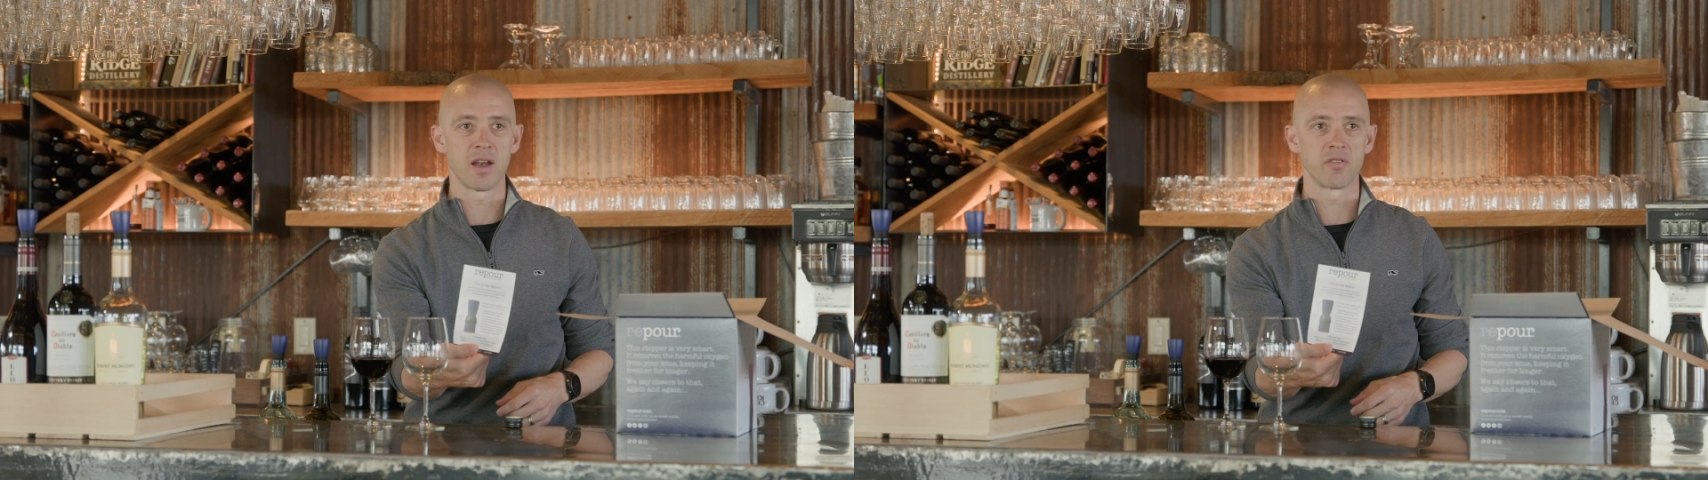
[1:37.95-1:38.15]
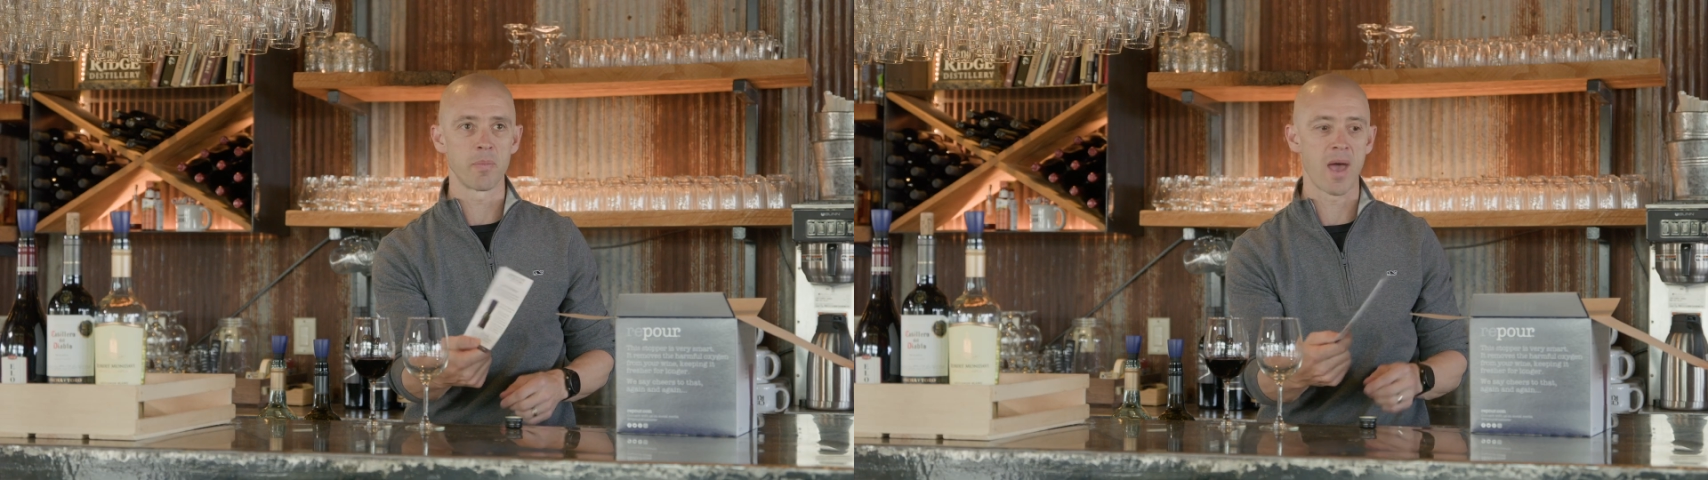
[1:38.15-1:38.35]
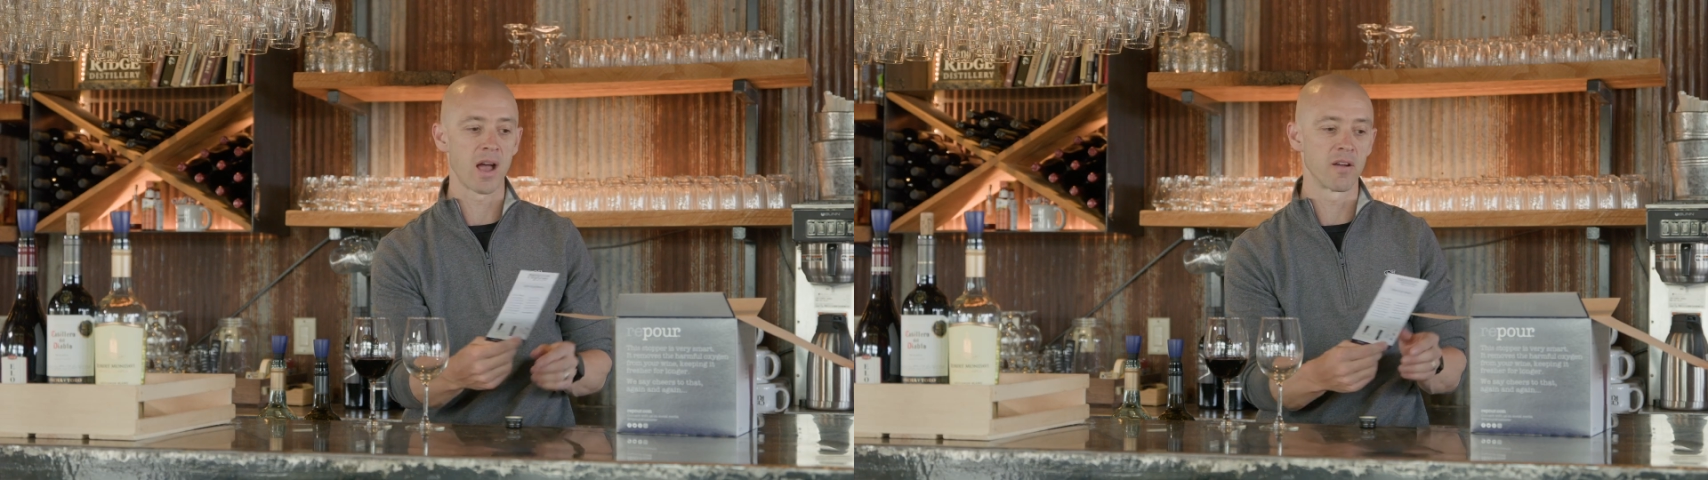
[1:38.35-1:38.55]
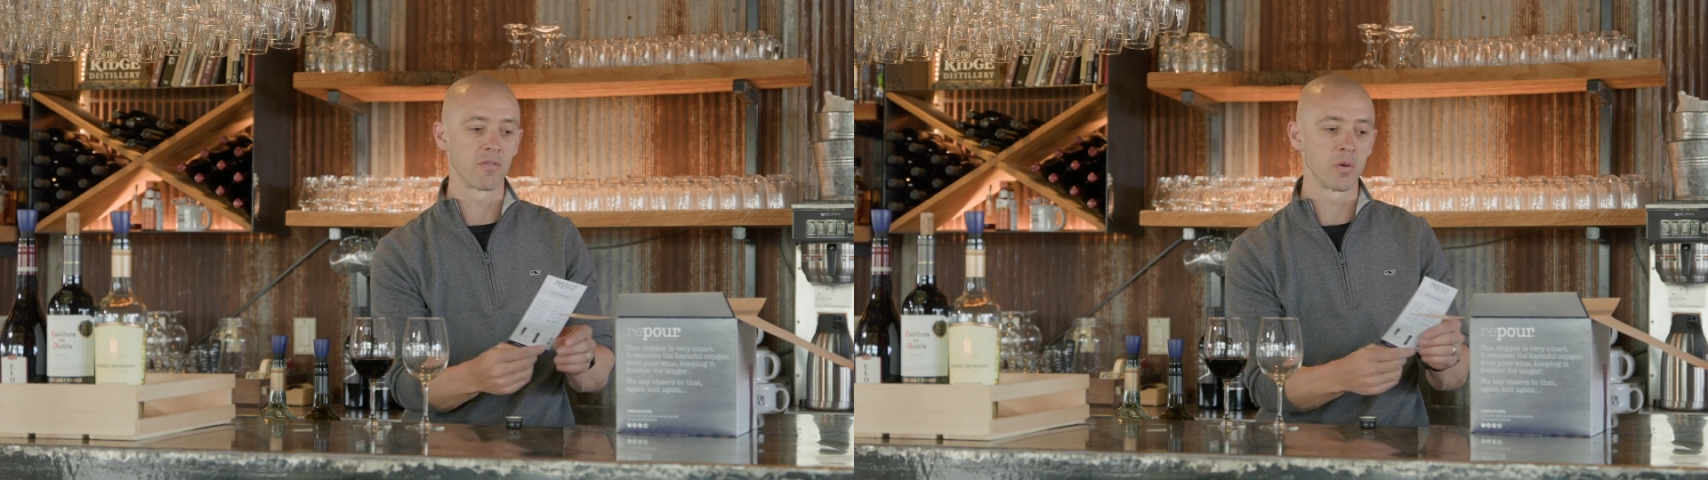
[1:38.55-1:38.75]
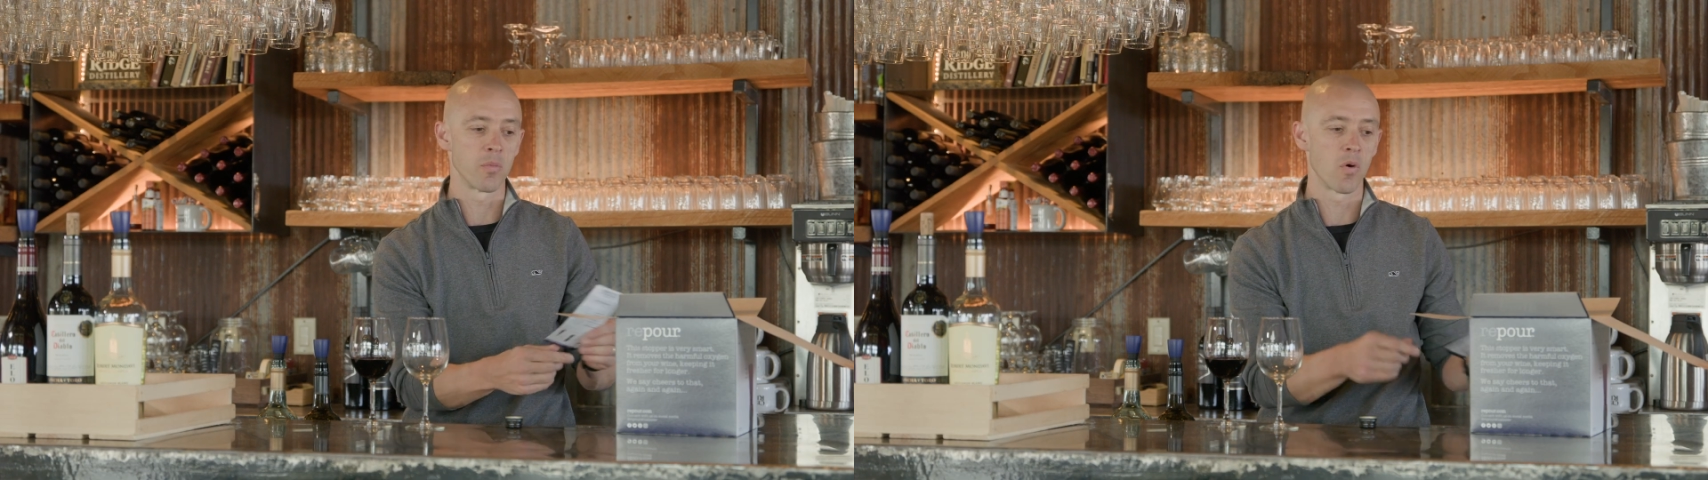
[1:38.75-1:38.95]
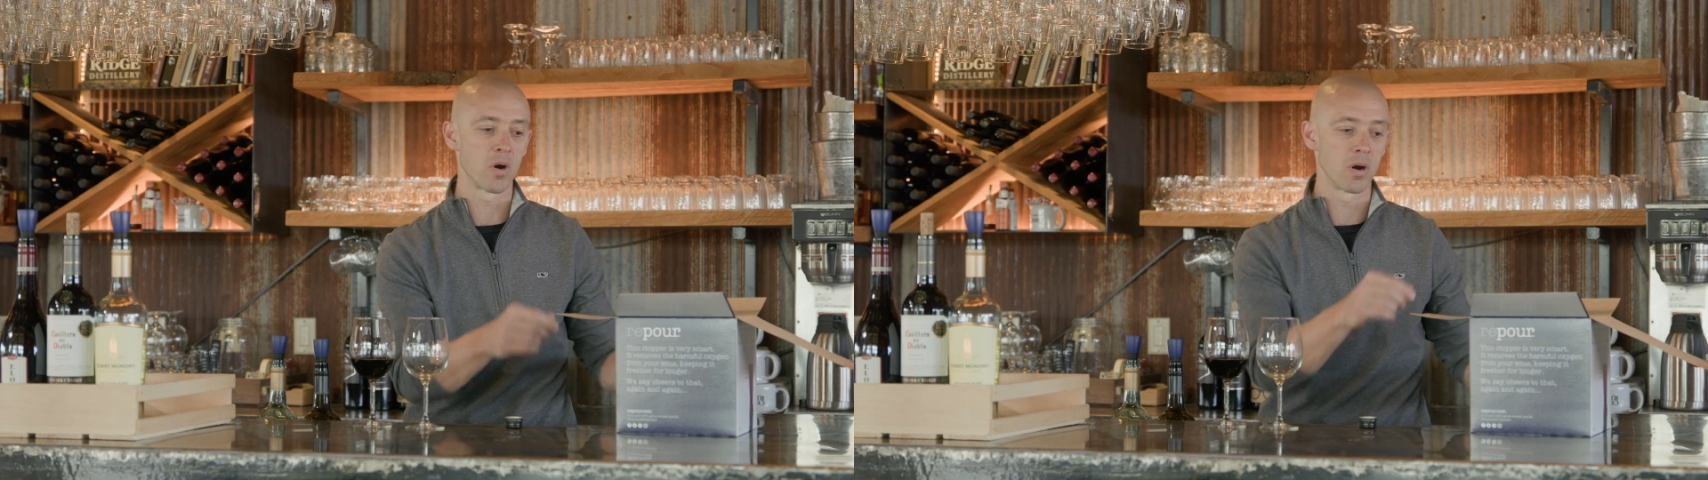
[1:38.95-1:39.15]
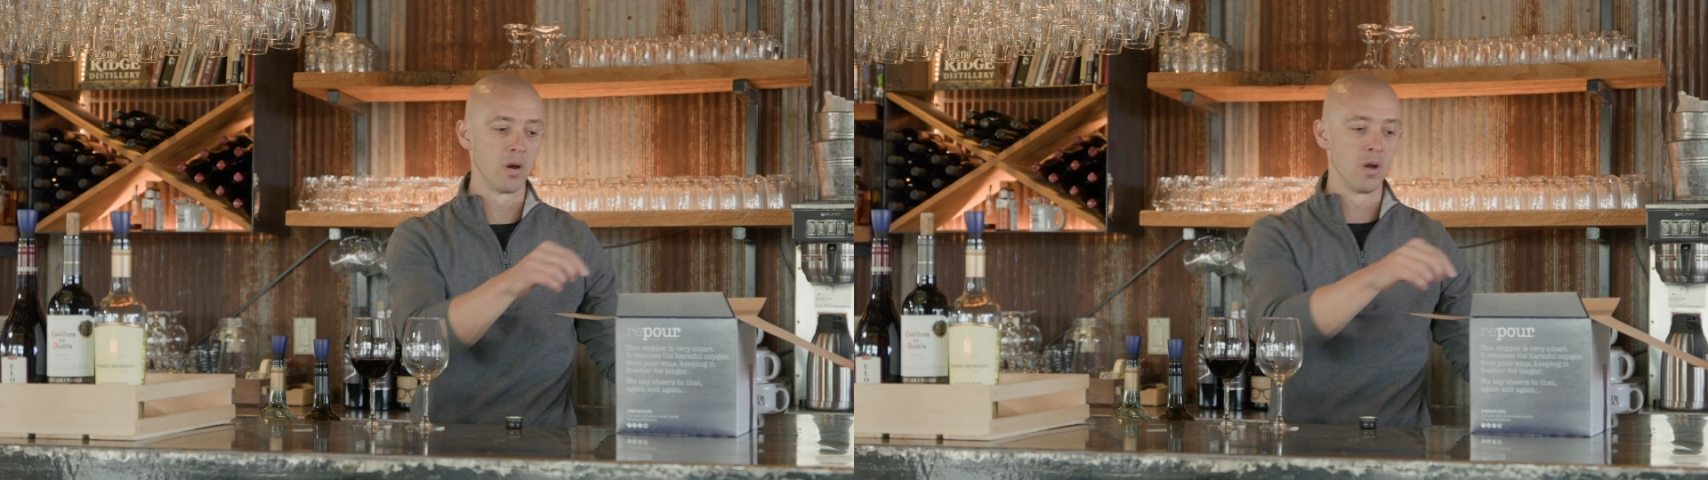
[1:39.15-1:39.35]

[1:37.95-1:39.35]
every pack of Repour.